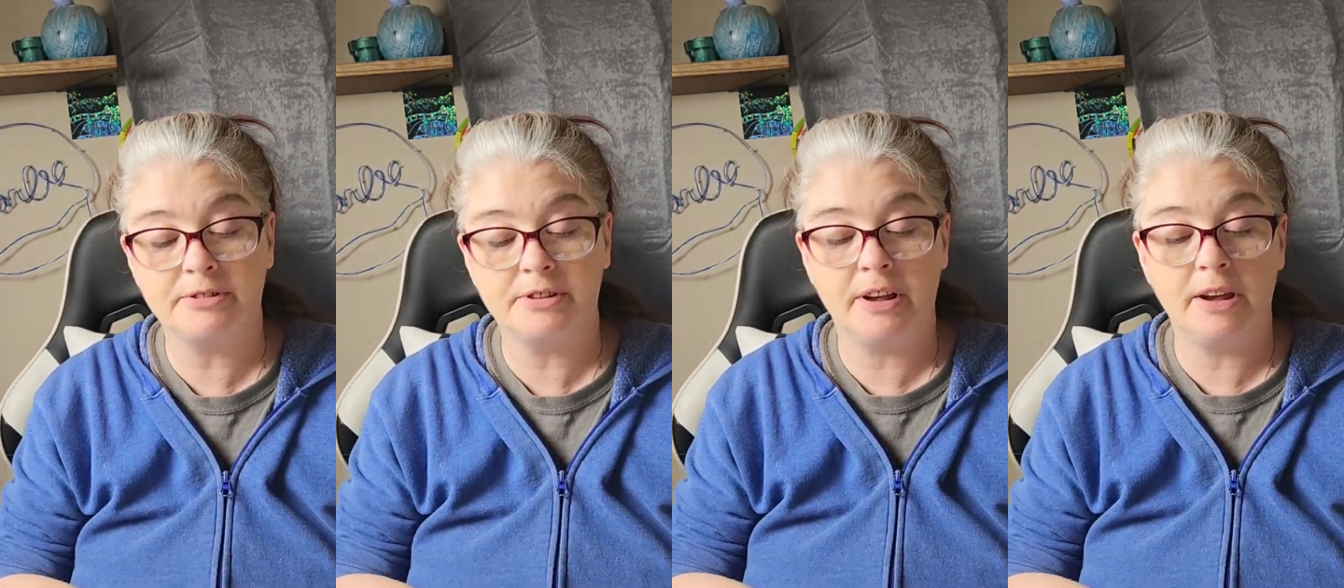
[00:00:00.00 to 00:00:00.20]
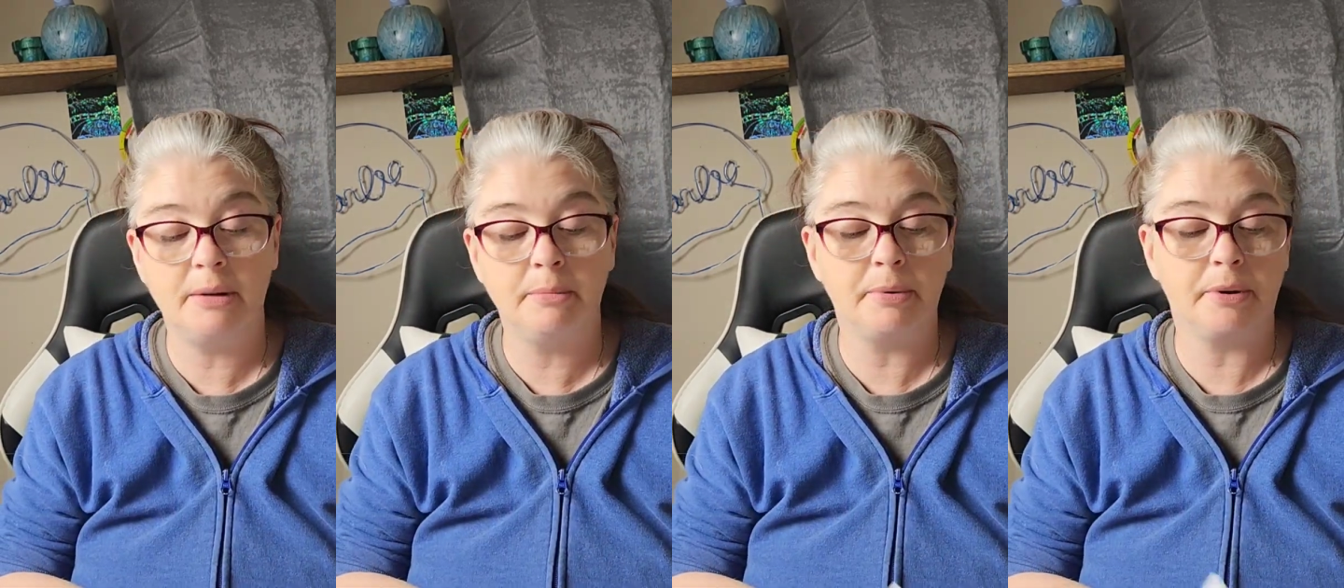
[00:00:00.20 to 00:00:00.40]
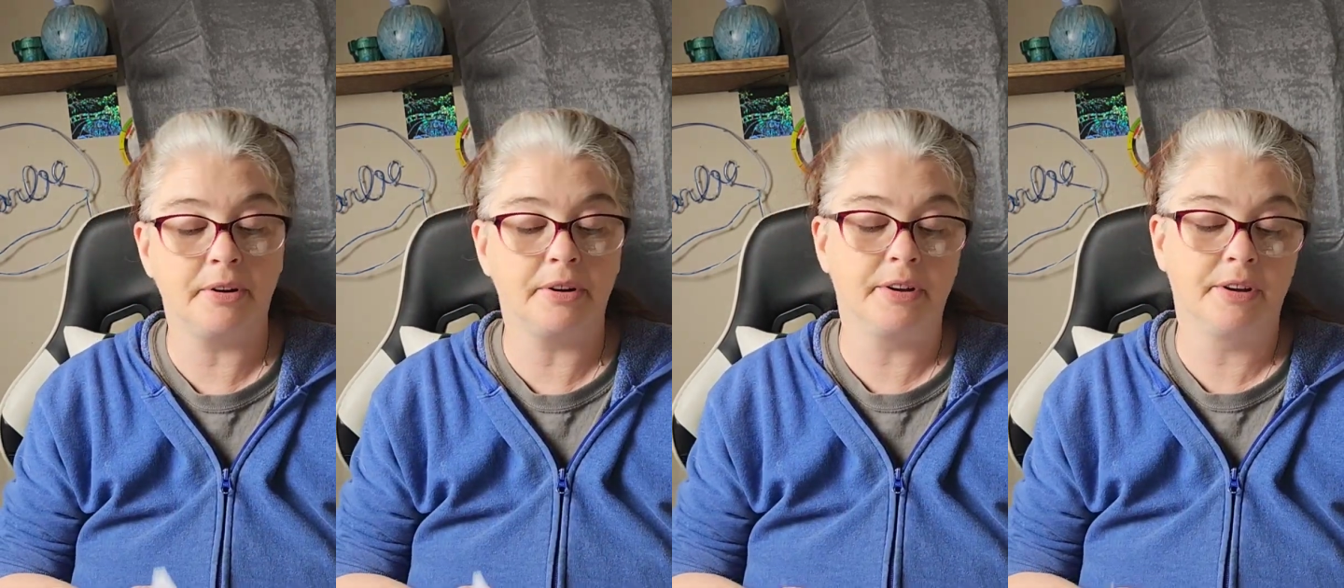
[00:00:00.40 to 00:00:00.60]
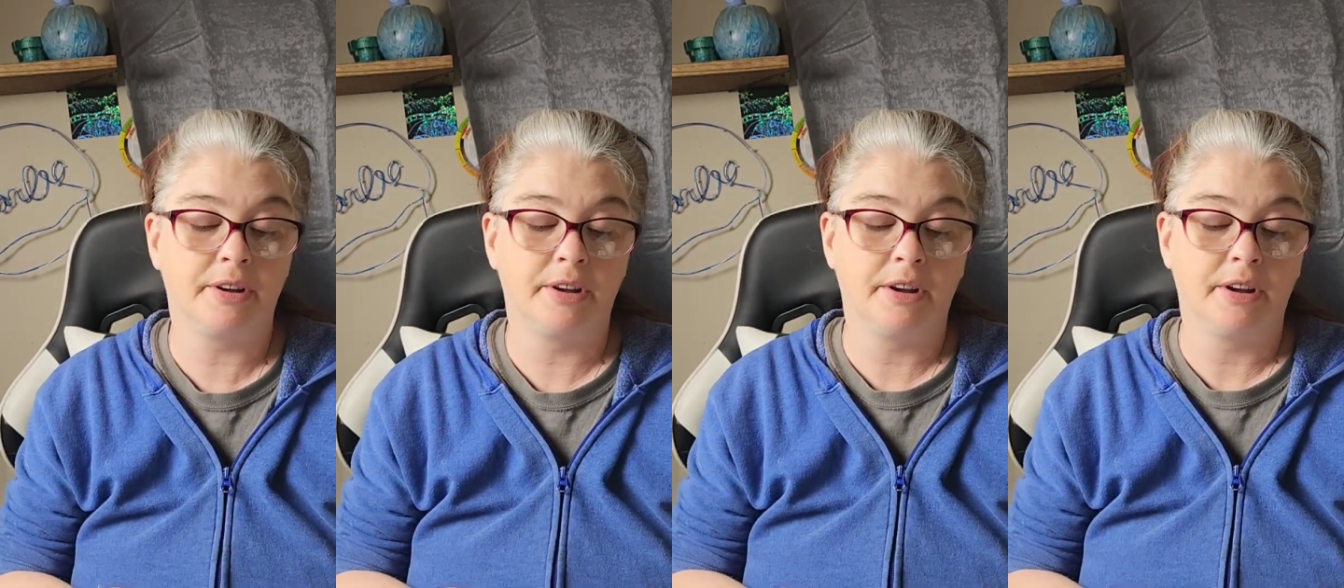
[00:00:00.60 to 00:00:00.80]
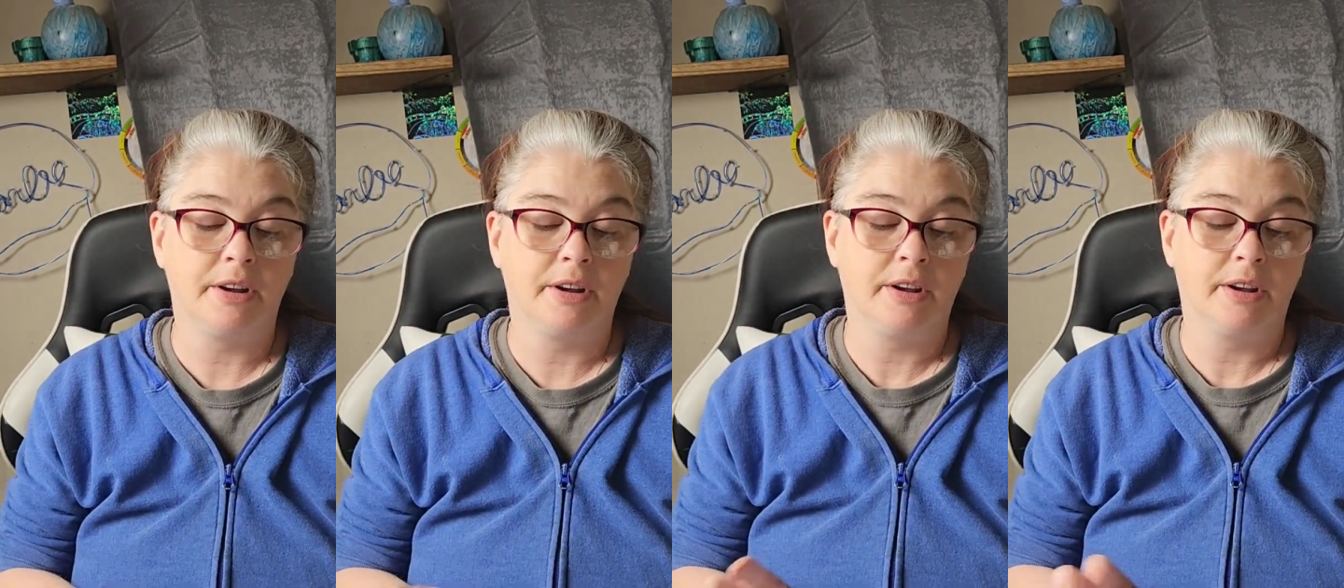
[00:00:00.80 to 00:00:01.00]
per se, but
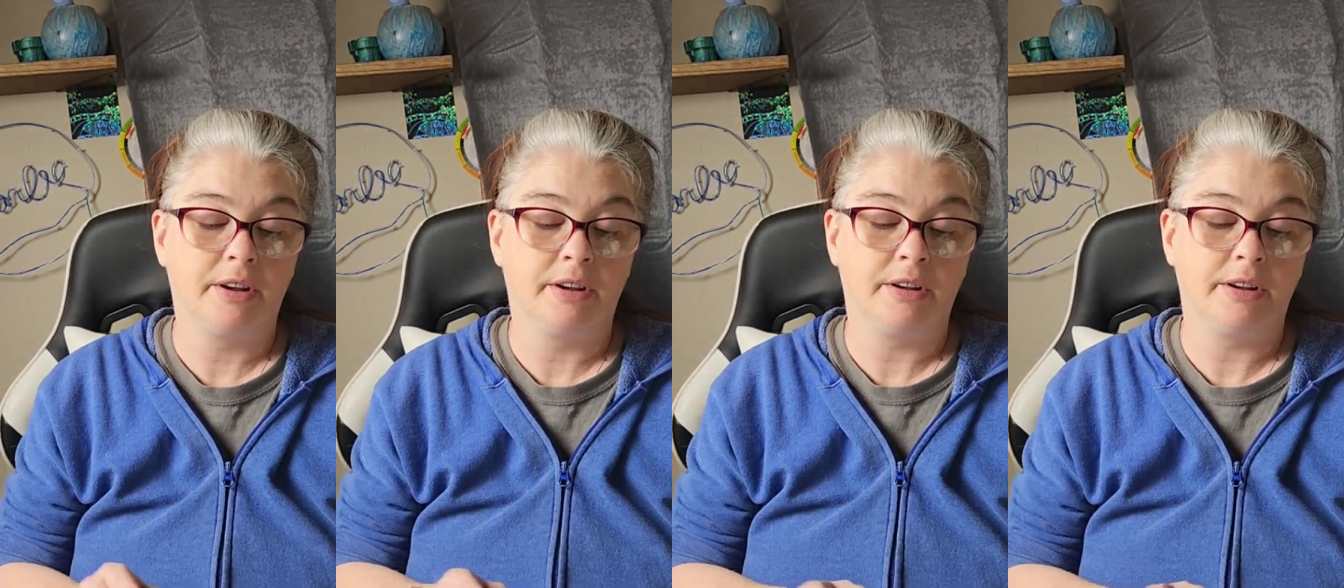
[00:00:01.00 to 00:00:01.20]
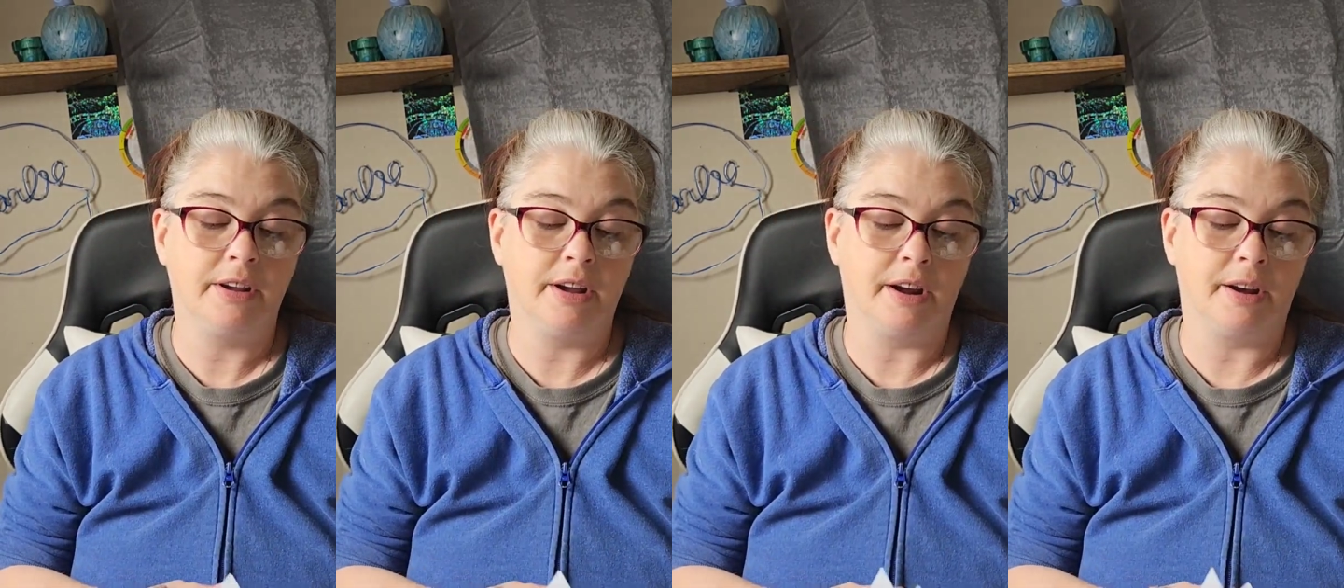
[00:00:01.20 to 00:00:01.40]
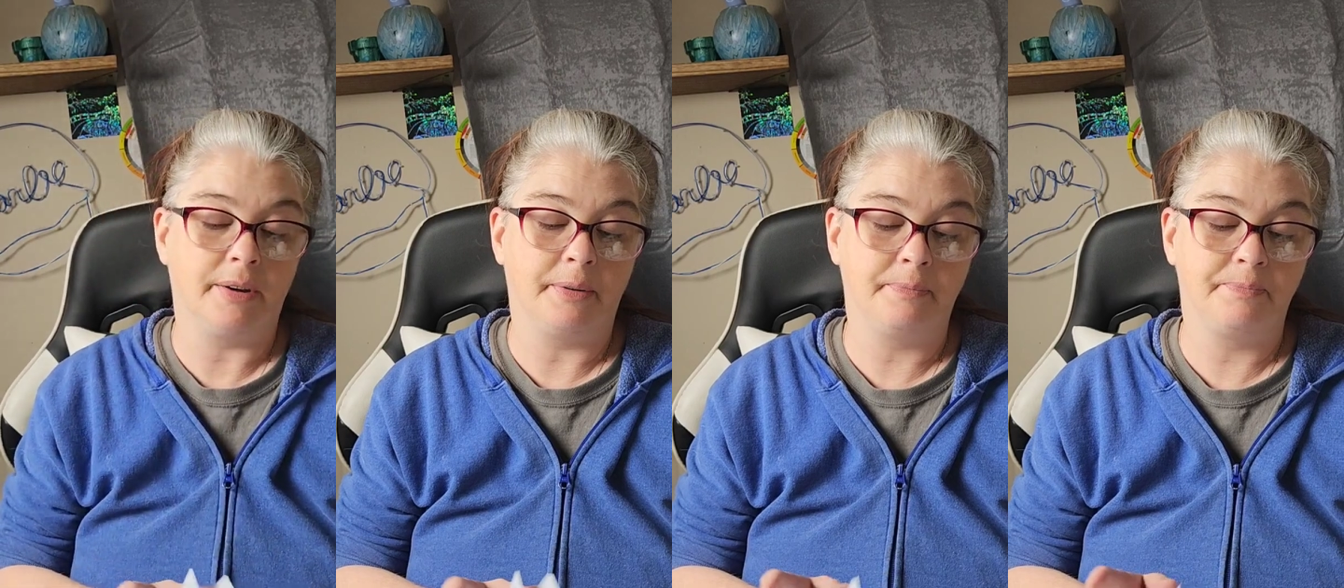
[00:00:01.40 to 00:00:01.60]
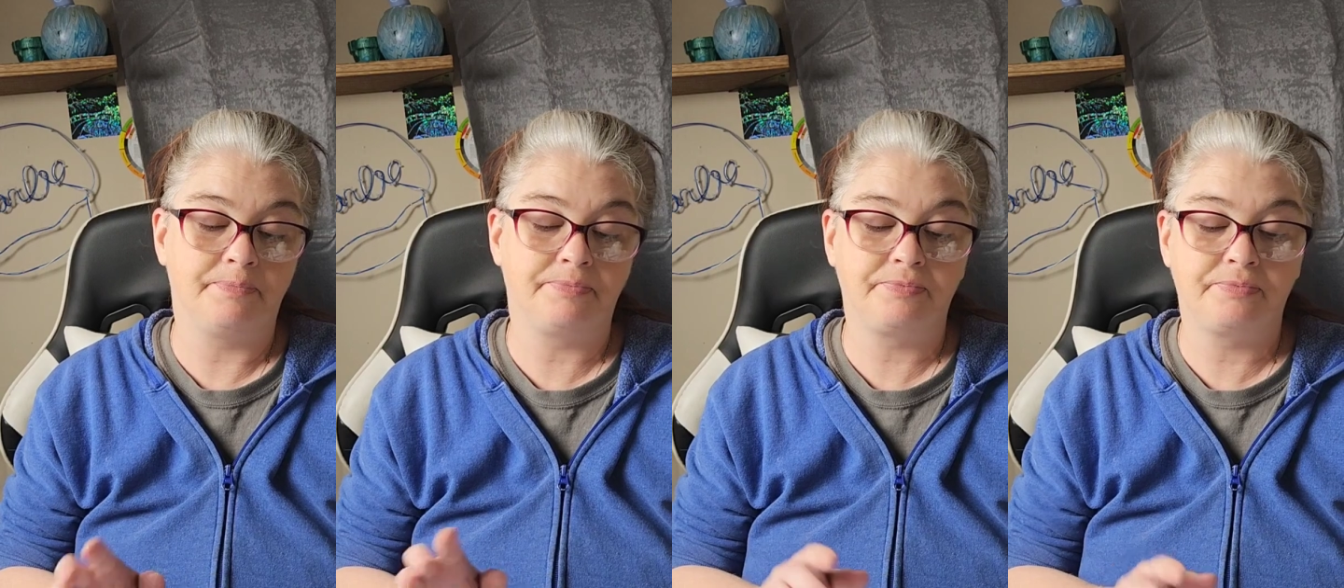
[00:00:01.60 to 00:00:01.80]
yeah.